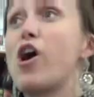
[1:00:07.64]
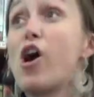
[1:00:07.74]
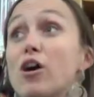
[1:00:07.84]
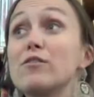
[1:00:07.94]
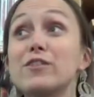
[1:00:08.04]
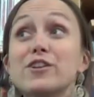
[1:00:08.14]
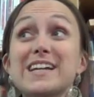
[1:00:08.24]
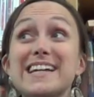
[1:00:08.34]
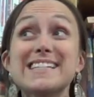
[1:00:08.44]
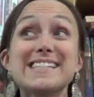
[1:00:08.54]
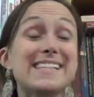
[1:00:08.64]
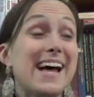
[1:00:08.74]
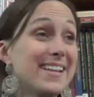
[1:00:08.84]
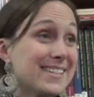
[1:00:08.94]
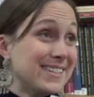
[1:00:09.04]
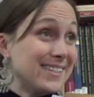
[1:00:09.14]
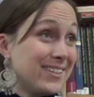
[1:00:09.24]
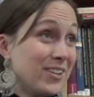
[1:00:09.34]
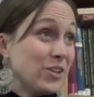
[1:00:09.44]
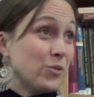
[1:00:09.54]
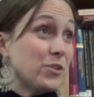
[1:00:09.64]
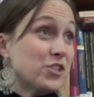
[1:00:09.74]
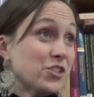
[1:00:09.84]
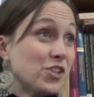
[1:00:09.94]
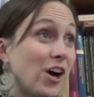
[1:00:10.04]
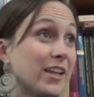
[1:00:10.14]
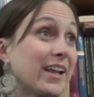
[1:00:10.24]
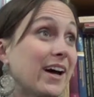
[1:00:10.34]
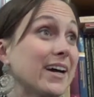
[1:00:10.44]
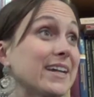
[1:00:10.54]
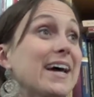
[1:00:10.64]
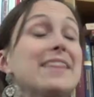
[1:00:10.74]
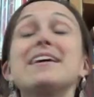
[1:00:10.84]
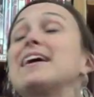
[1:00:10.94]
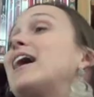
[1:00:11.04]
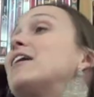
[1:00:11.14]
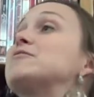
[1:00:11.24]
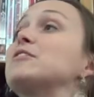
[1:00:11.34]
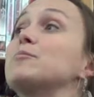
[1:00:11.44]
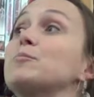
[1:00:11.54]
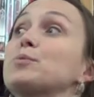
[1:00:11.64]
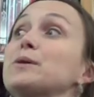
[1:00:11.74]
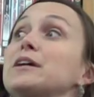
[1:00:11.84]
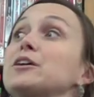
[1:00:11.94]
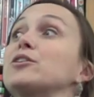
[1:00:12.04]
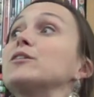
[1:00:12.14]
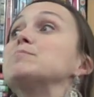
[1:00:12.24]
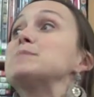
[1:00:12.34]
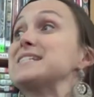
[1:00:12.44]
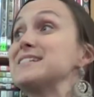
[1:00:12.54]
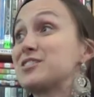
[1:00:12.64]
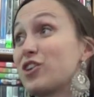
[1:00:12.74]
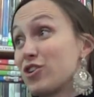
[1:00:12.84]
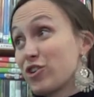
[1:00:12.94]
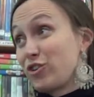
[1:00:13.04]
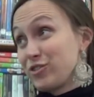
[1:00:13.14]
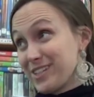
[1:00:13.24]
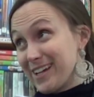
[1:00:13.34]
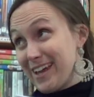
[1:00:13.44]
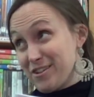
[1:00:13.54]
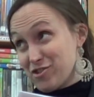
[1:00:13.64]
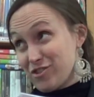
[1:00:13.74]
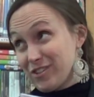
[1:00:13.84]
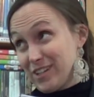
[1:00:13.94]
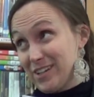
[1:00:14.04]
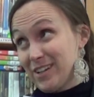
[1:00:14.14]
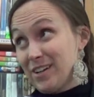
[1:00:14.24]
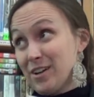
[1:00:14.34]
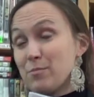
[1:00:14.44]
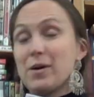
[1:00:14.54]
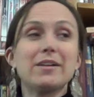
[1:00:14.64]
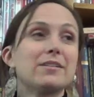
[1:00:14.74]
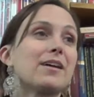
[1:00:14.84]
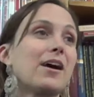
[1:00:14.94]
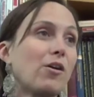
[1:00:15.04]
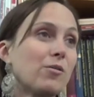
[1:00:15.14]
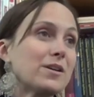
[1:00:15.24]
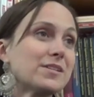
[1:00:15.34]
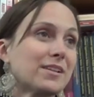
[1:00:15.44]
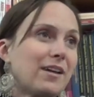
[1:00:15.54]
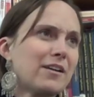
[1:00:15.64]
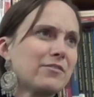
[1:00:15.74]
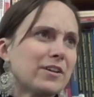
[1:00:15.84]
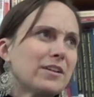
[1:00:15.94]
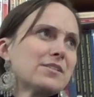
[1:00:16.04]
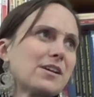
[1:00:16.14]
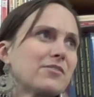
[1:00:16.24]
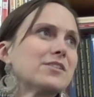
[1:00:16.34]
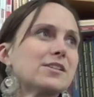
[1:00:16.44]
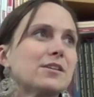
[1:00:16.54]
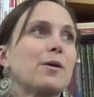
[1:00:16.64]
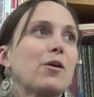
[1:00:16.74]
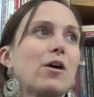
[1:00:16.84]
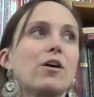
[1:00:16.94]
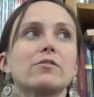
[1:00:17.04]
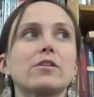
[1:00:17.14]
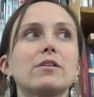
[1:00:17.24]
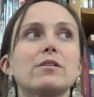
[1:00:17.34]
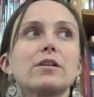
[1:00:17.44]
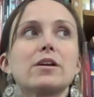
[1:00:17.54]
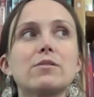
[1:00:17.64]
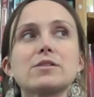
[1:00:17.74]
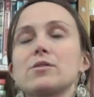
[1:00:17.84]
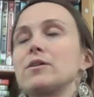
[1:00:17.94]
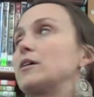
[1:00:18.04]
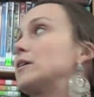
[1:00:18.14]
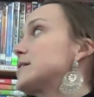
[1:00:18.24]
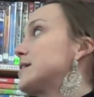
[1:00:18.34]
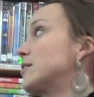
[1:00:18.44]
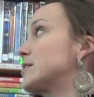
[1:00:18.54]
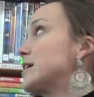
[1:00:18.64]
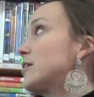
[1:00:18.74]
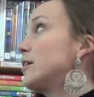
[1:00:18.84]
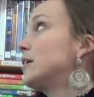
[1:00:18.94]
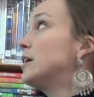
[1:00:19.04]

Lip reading: Harvard Gazette, which is online, and they have pretty good business articles occasionally, but not always. A lot of it is obviously about Harvard and like what's going on, et cetera, et cetera.